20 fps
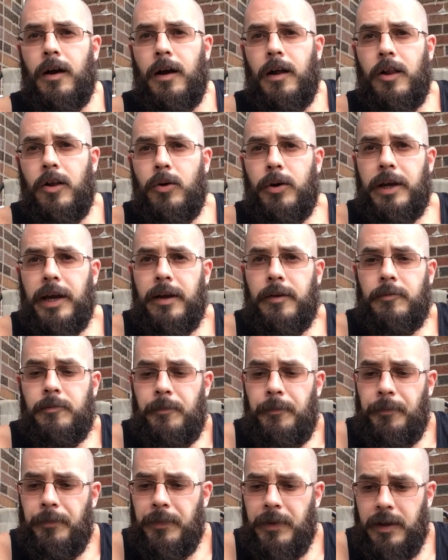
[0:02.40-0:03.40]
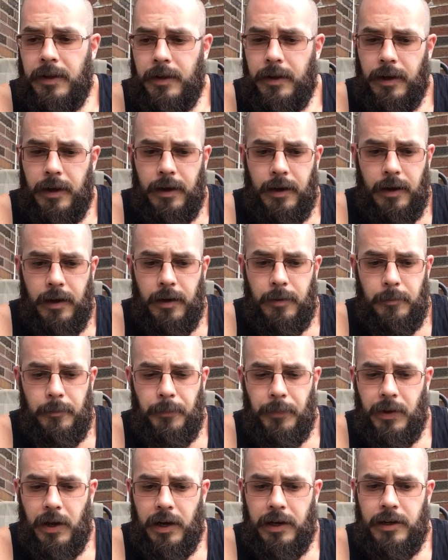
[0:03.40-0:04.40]
Hello again.
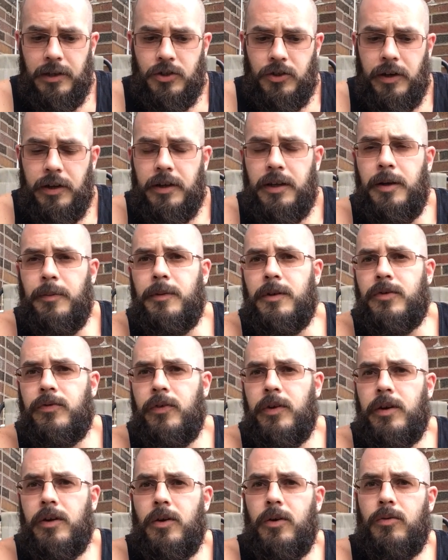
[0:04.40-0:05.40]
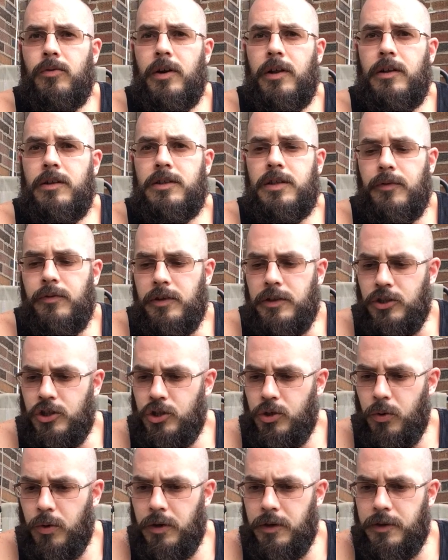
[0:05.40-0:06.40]
I'm going to try to keep this video relatively
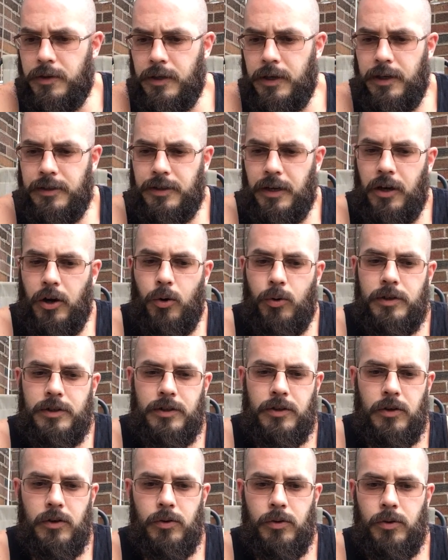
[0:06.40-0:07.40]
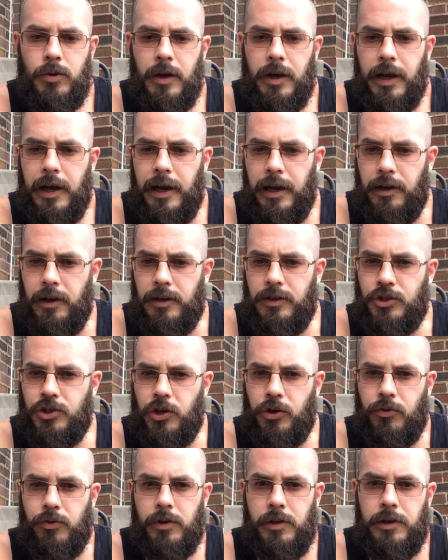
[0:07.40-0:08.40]
short, as I always do, and I
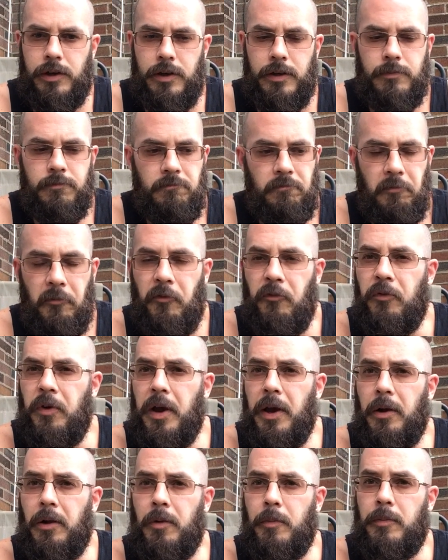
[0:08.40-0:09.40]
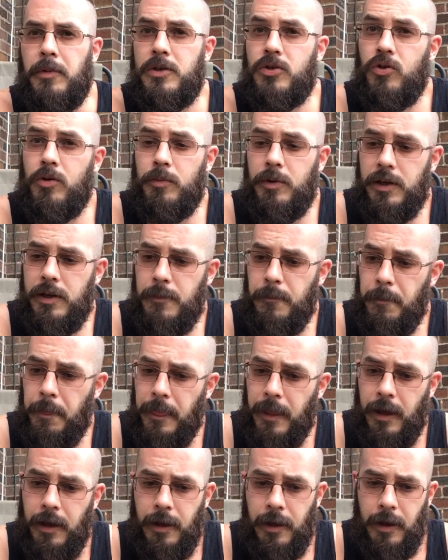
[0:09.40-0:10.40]
generally fail miserably.
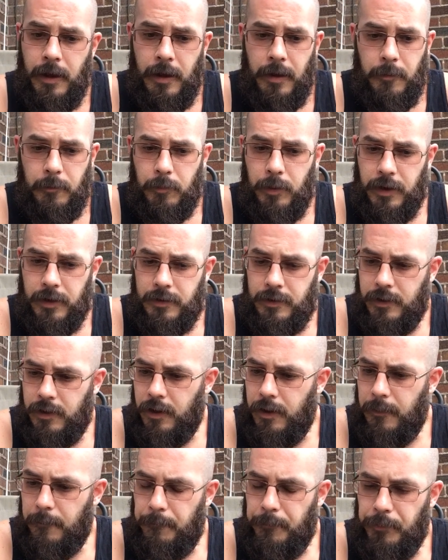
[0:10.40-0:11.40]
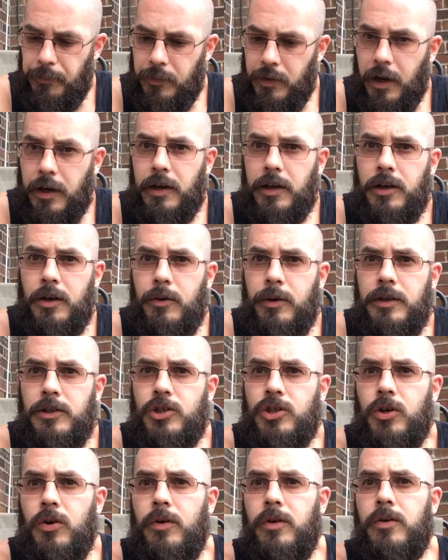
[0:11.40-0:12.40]
But I'm going to go and
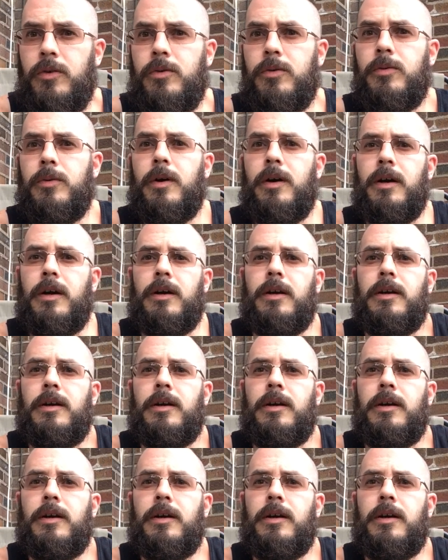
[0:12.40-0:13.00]
show you